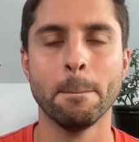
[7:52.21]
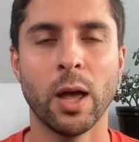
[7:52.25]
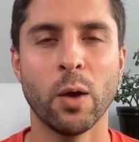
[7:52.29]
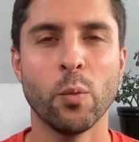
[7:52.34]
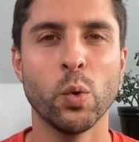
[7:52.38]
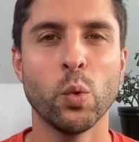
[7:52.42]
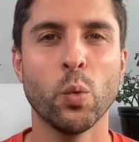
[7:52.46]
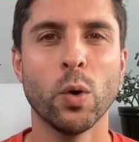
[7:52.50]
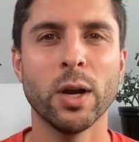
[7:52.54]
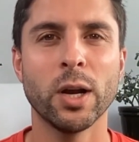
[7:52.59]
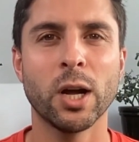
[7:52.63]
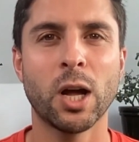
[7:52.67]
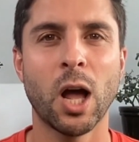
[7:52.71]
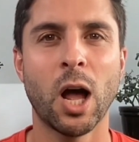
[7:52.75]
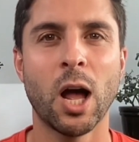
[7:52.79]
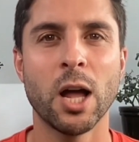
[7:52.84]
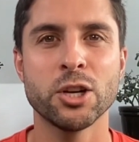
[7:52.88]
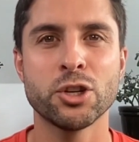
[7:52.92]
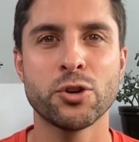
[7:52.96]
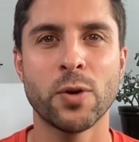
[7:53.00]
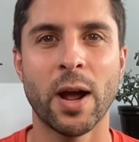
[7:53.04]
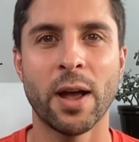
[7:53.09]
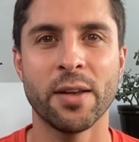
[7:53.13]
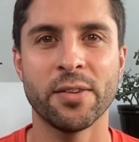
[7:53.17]
And we want to
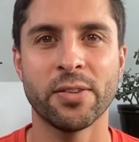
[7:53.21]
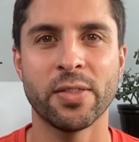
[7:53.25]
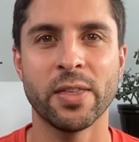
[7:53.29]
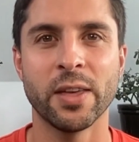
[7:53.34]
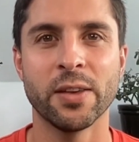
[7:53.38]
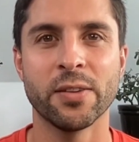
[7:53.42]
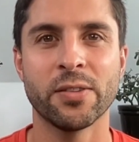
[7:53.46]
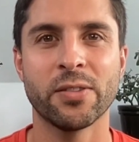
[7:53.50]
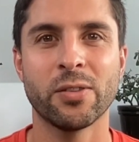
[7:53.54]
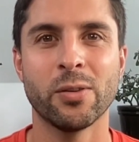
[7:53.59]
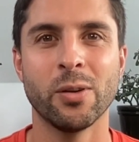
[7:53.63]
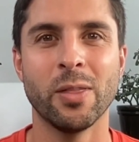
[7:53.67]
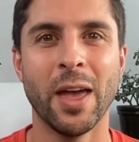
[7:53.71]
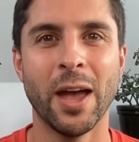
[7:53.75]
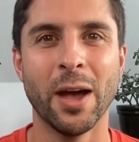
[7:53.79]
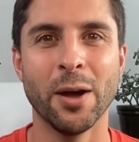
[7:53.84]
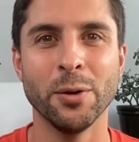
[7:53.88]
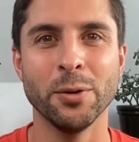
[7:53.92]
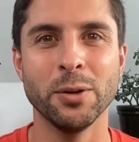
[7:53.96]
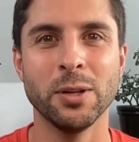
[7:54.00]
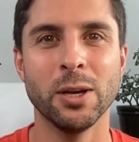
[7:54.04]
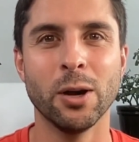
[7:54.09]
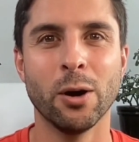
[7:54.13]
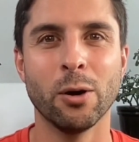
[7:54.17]
contrast this to the
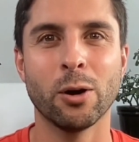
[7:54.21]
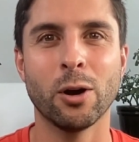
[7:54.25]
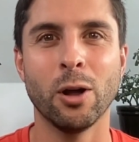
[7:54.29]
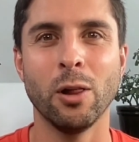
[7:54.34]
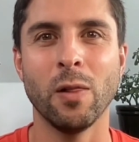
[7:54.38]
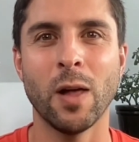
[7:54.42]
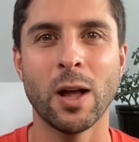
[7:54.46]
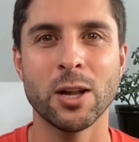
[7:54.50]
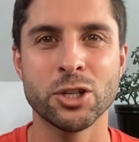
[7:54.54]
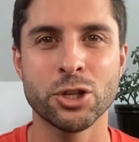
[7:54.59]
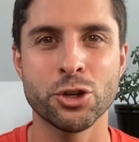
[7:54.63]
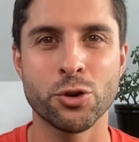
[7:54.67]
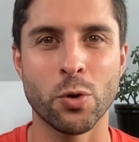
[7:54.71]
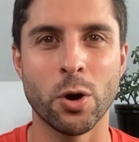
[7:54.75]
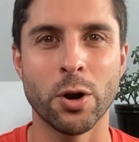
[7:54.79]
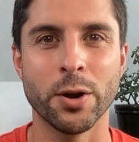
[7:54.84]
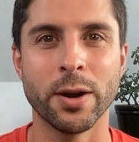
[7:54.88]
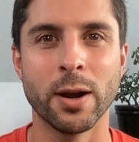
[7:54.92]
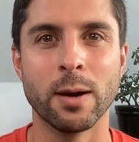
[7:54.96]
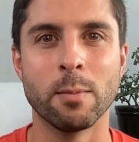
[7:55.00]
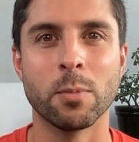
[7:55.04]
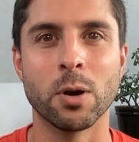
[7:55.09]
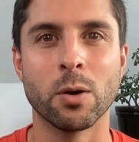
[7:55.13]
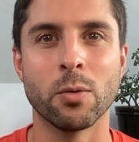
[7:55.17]
LDL cholesterol
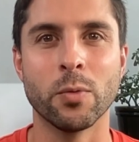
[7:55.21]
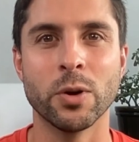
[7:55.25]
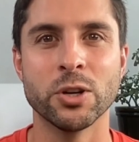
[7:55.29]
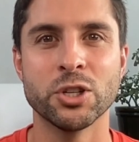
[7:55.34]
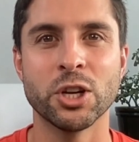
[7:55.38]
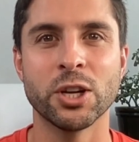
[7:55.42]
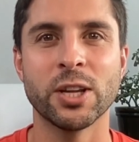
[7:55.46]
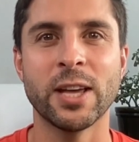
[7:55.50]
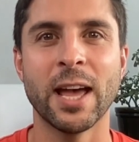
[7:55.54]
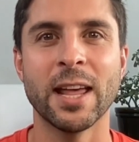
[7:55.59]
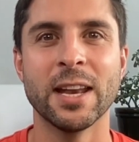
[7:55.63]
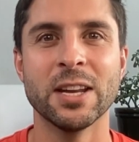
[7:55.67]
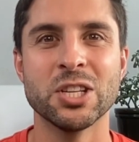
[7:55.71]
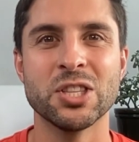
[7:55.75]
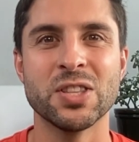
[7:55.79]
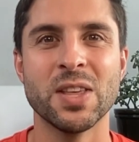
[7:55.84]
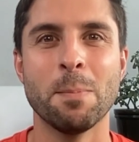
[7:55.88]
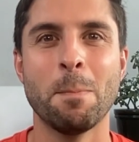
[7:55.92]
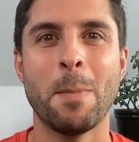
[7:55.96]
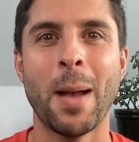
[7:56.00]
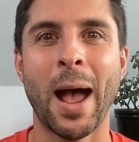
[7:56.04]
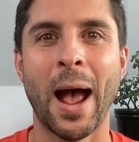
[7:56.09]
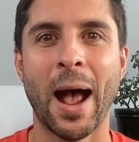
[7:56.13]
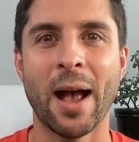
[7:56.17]
number, which again is
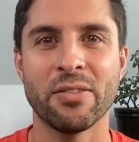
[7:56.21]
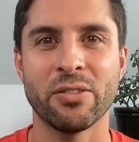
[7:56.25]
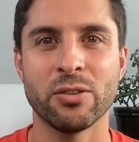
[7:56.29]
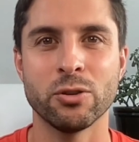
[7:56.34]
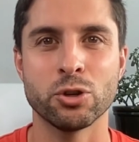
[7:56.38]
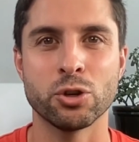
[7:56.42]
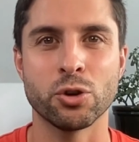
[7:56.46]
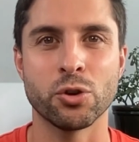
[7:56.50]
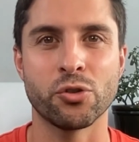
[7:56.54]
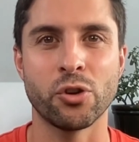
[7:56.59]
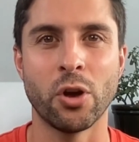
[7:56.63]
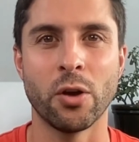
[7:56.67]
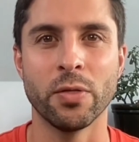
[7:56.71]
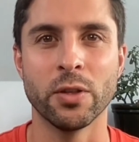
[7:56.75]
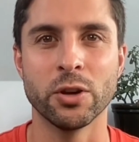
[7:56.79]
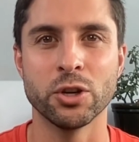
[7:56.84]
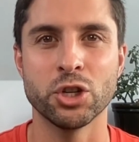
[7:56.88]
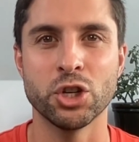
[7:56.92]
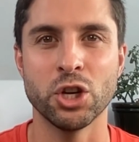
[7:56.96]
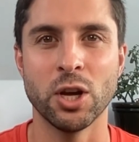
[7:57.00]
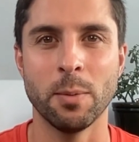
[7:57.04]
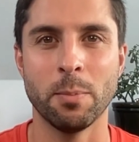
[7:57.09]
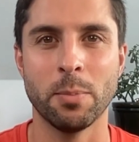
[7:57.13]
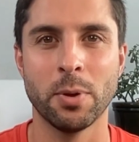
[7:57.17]
the passengers on the
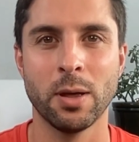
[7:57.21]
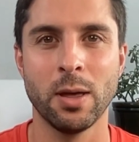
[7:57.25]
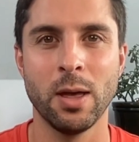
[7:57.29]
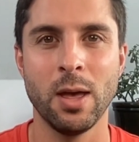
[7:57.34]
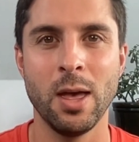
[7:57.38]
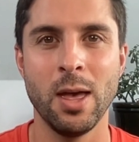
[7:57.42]
ship.